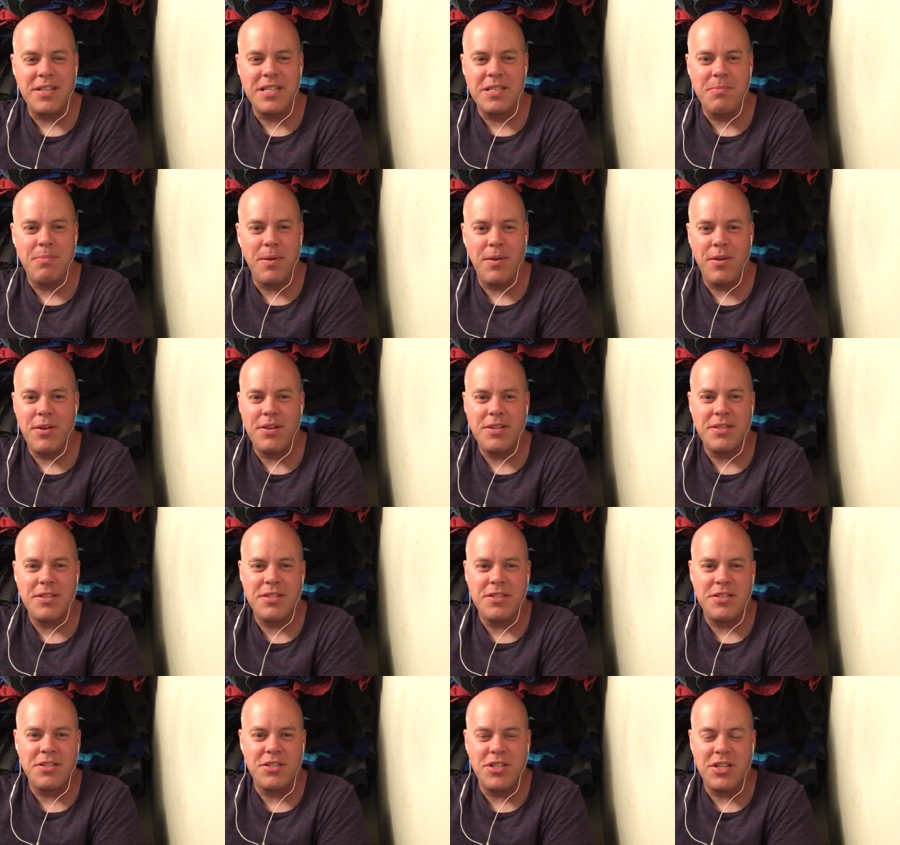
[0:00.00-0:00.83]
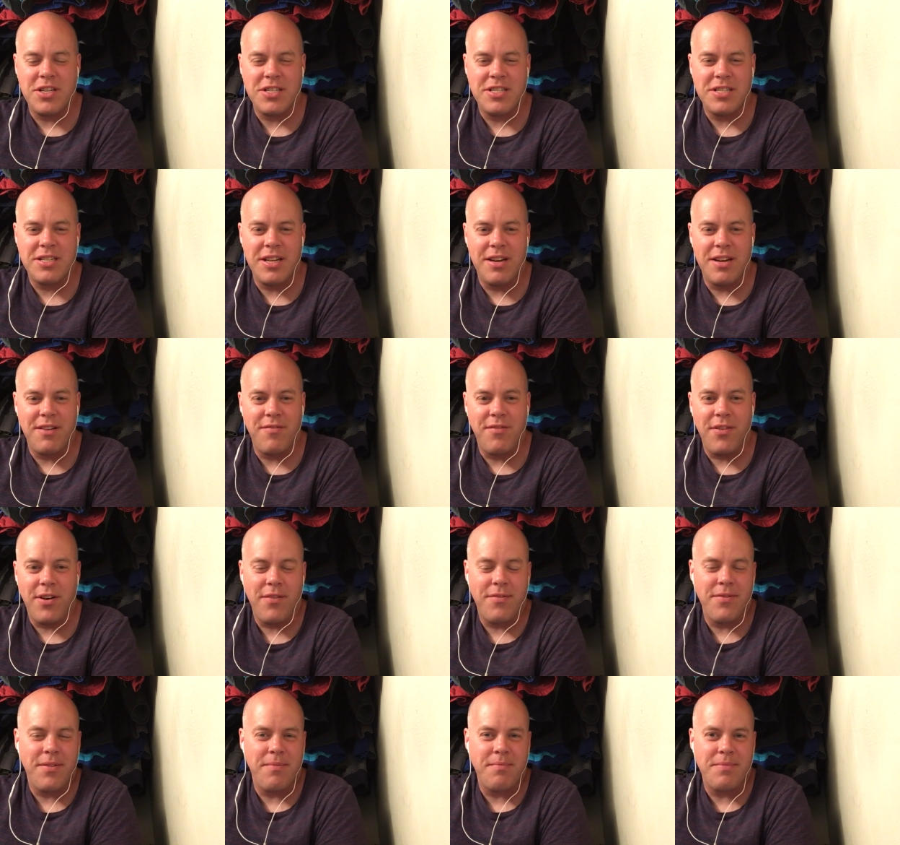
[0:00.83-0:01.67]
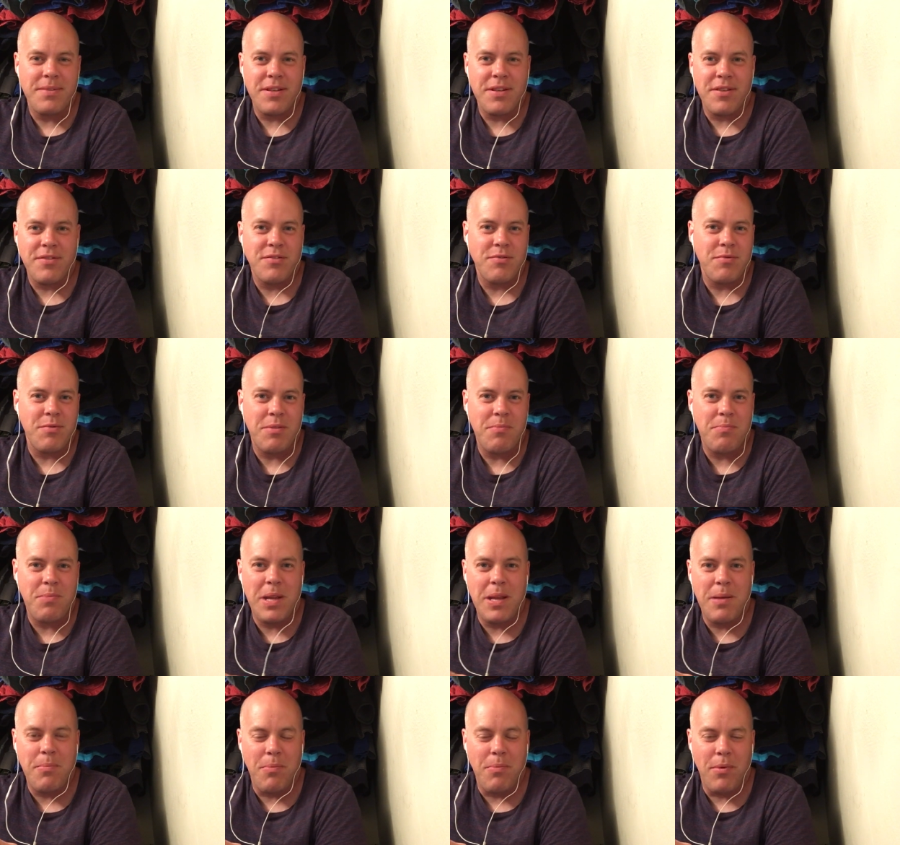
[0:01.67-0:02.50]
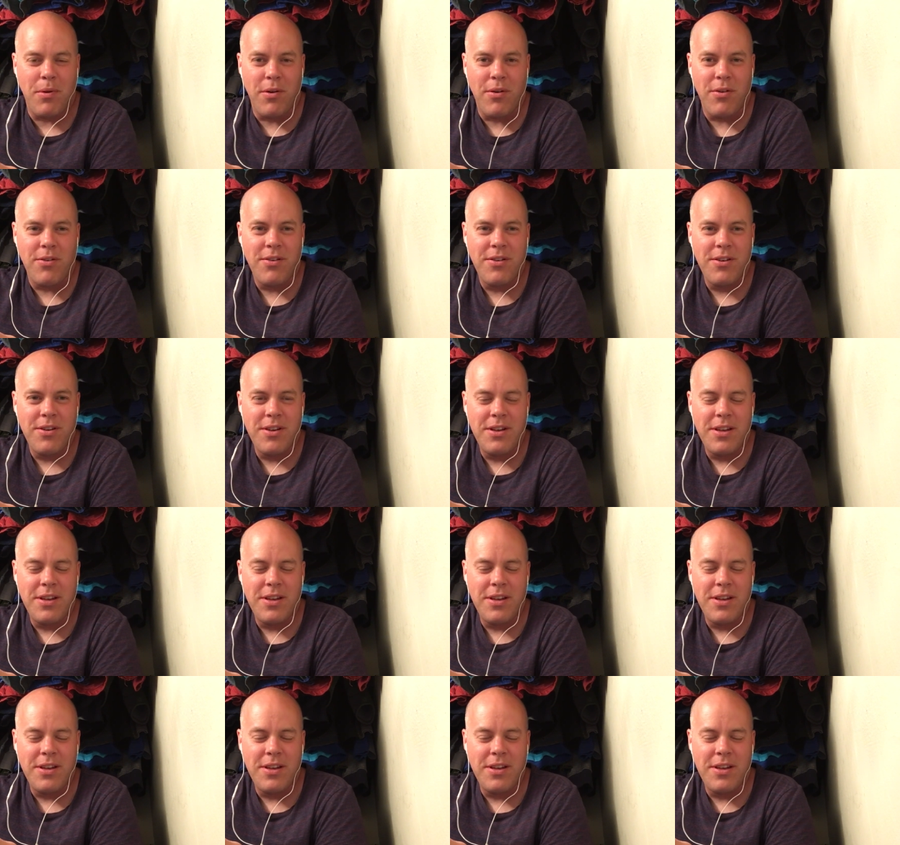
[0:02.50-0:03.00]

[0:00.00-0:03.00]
Spirits just involve themselves with people.